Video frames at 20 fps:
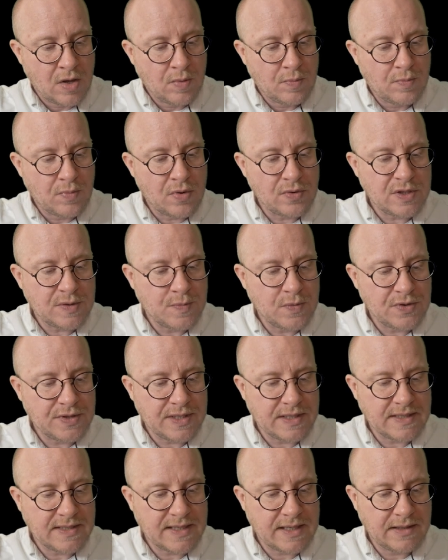Most
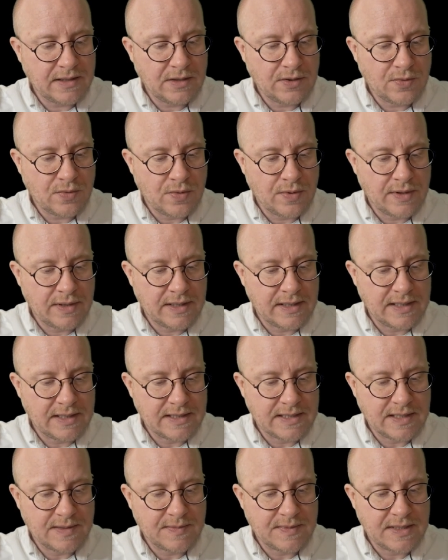multicellular
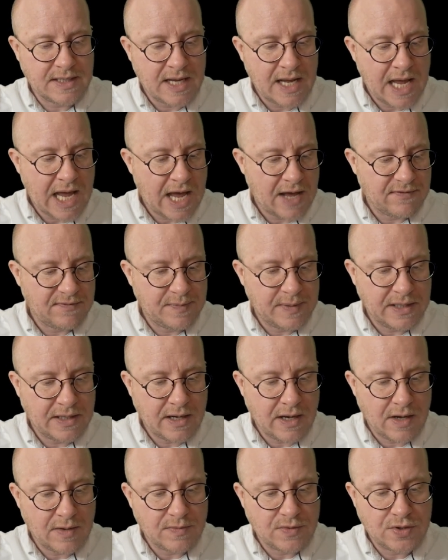organisms have
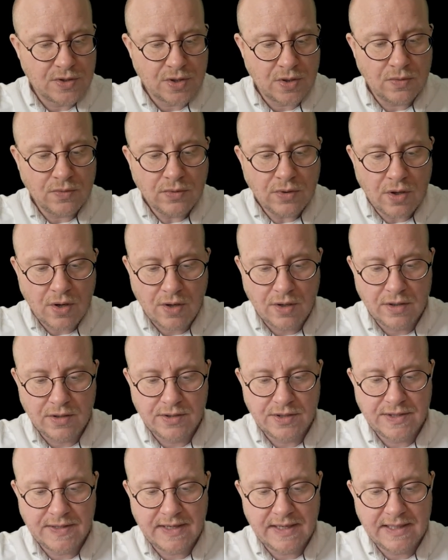become so
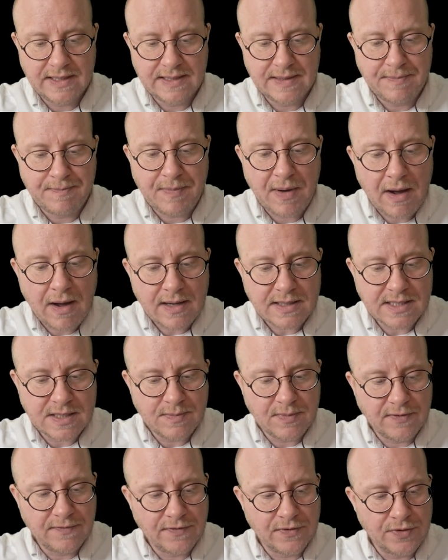large that it is
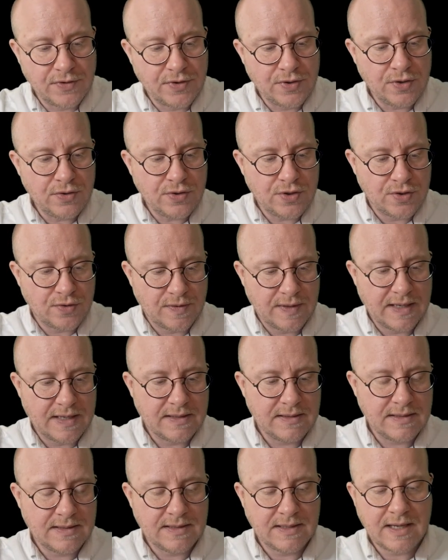impossible for
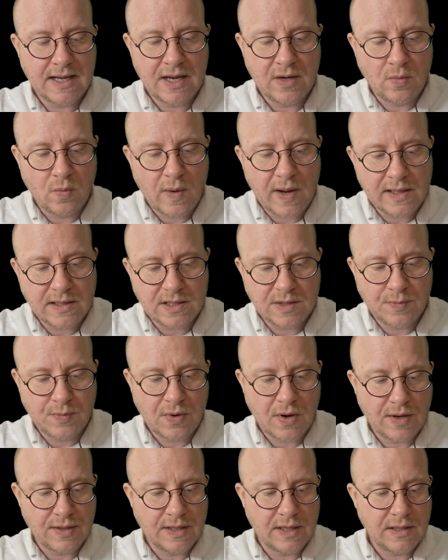nutrients and waste
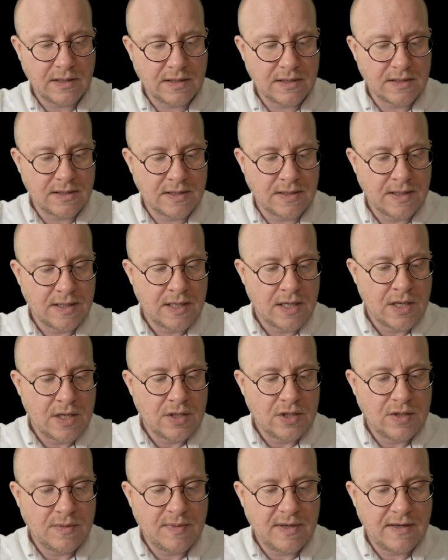products
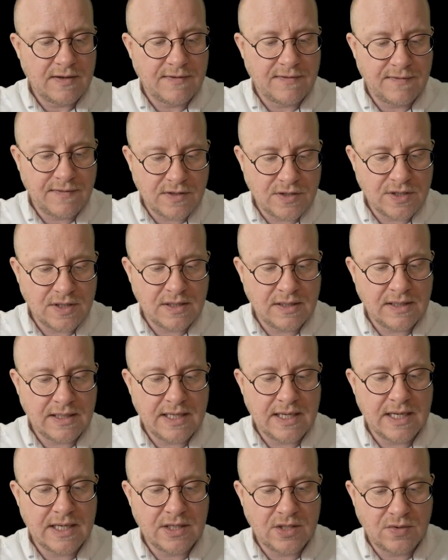to be
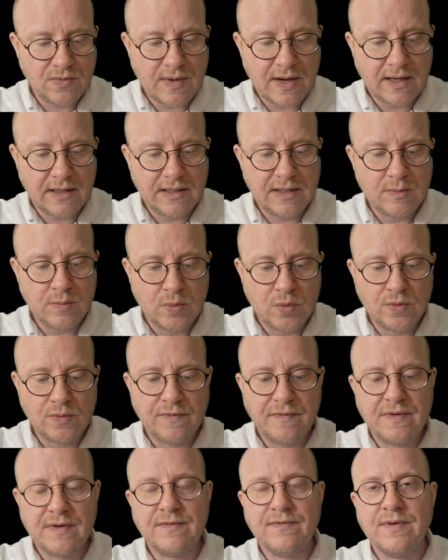efficiently and directly
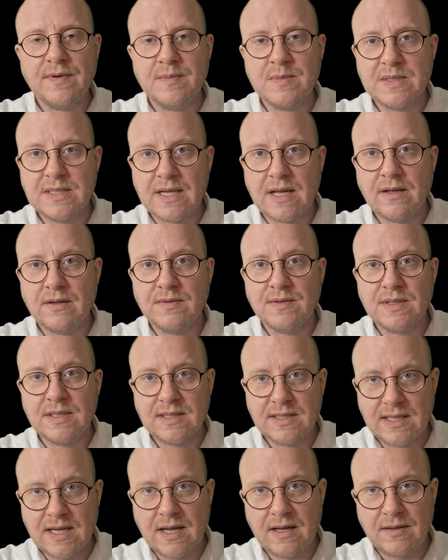moved from cell to
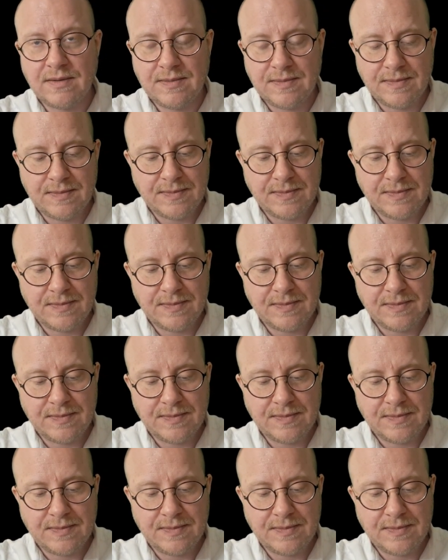cell.